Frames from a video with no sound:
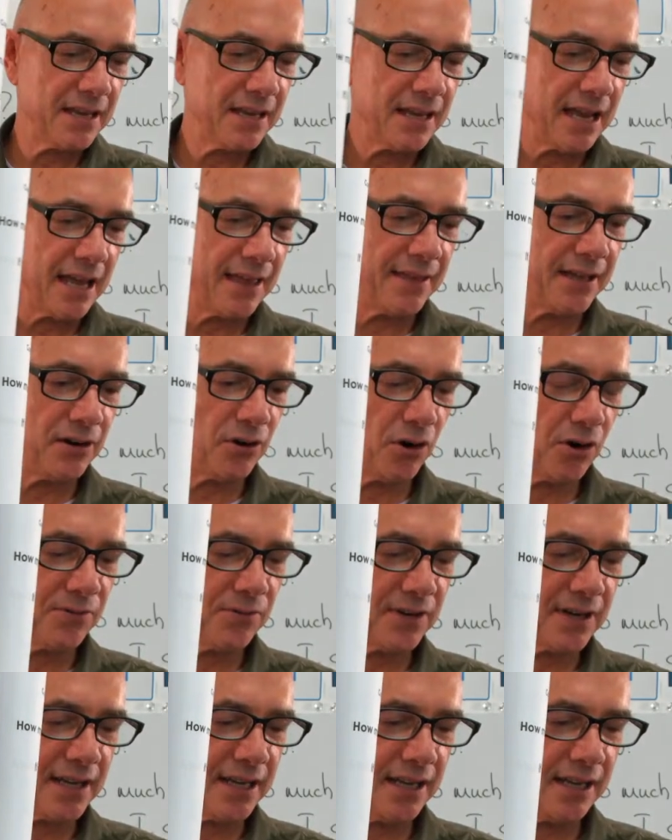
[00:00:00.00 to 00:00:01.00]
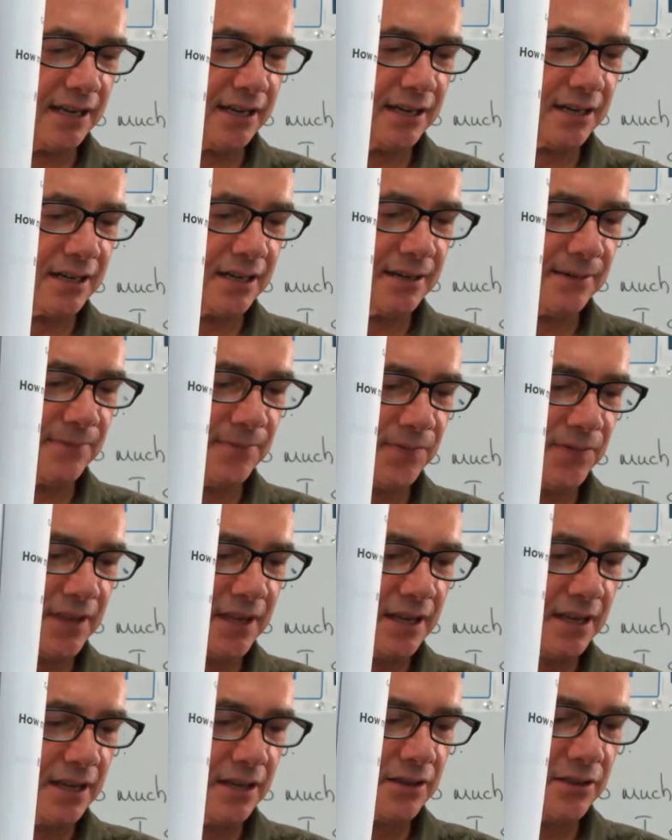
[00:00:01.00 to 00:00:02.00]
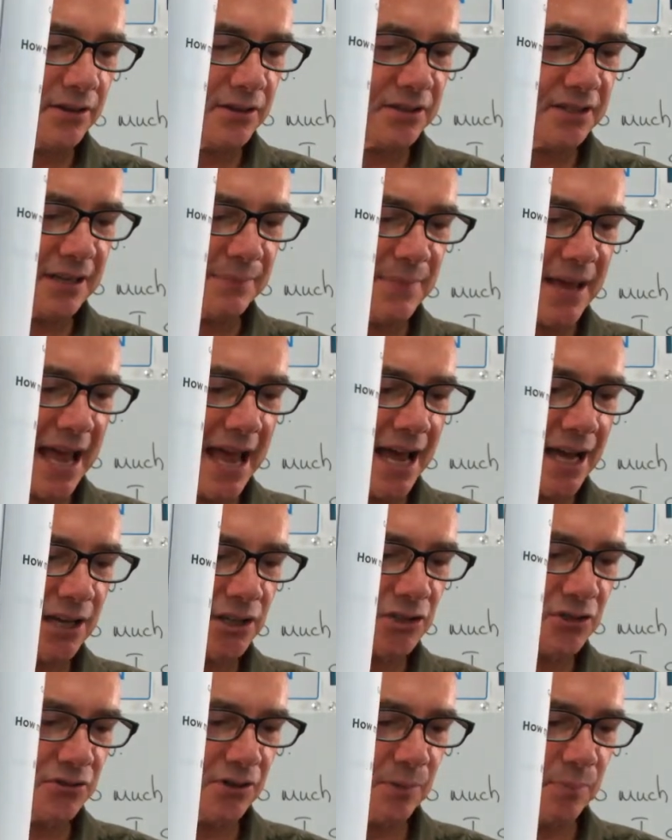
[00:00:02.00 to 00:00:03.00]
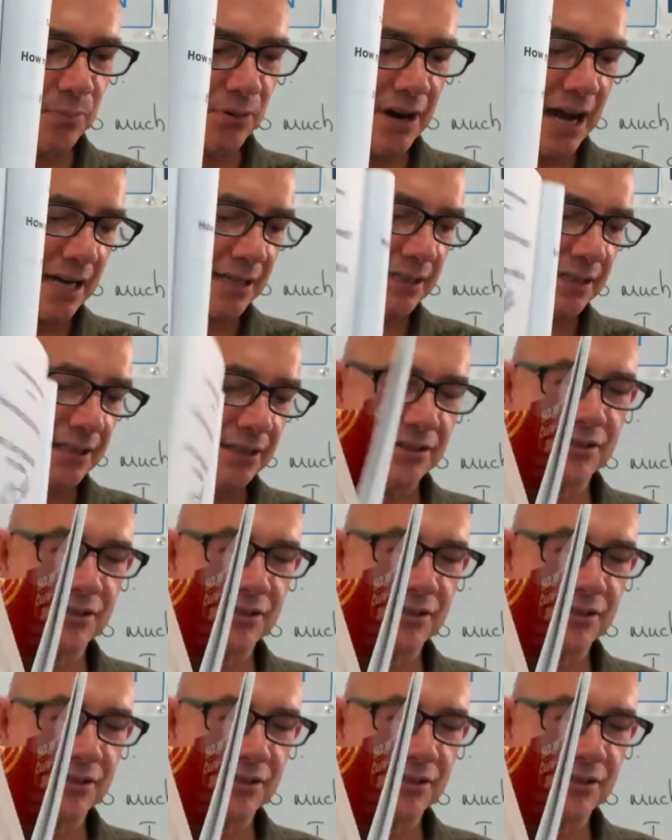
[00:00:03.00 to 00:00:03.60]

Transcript: And then over here, there's some extra practice.